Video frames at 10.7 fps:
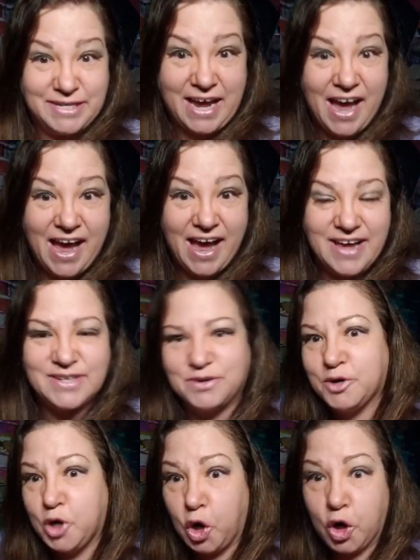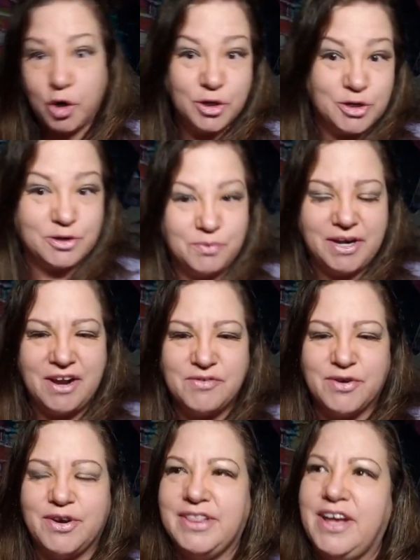guys or girls or
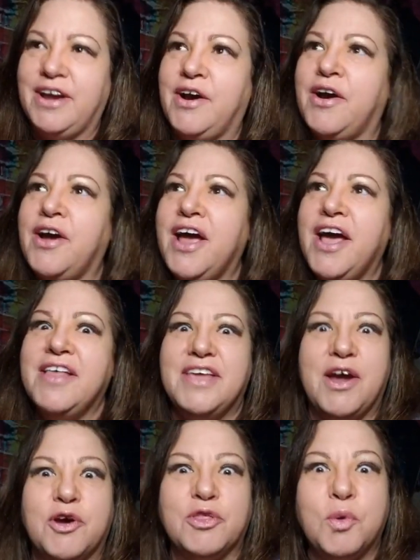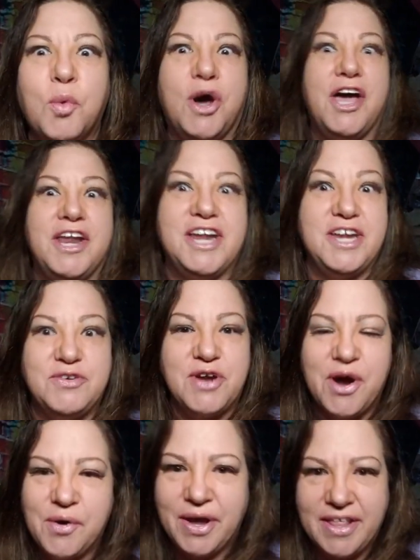whatever, and they are the one, and you
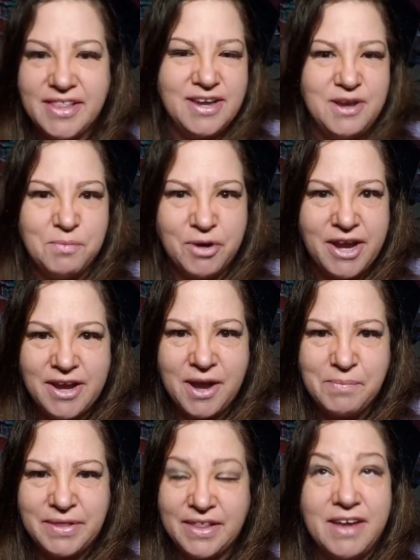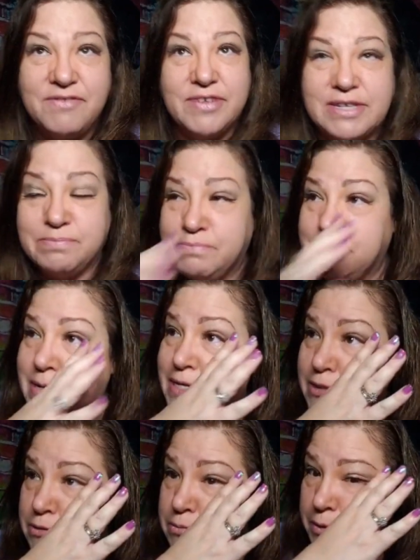know it, and then you break up and life is
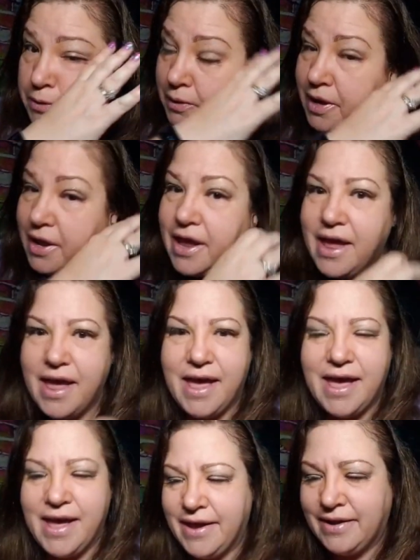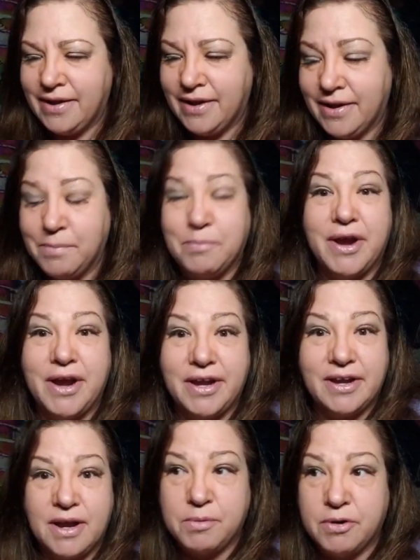miserable. And Brian
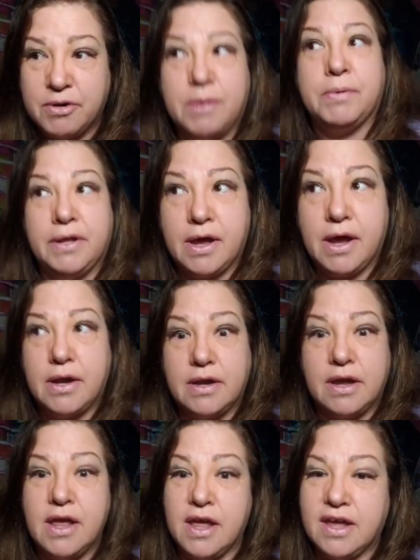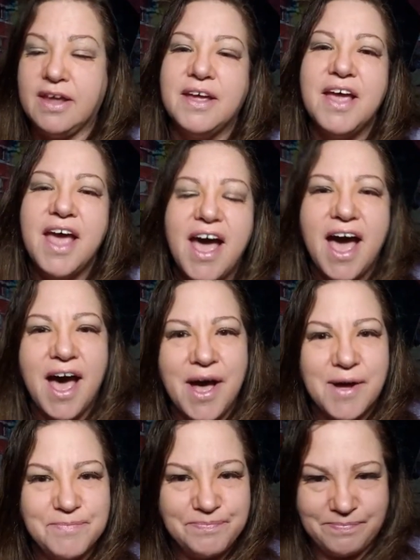and I broke up a lot.
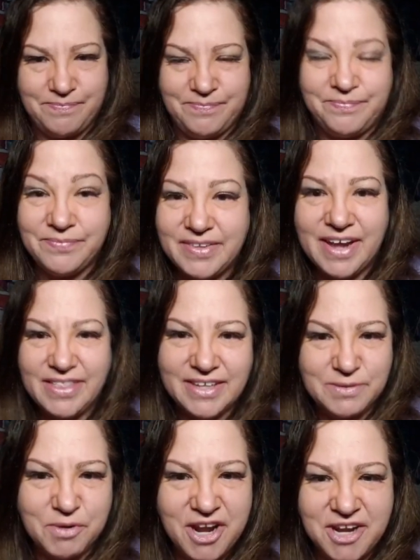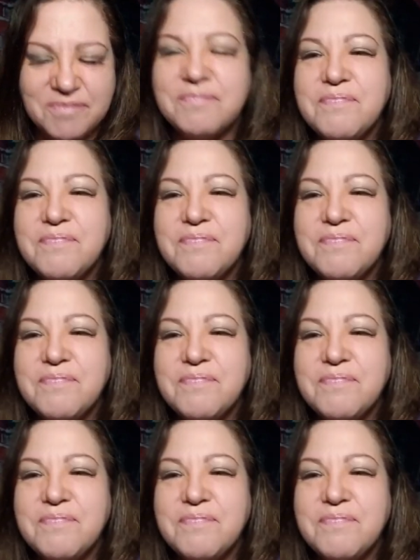Not this Brian.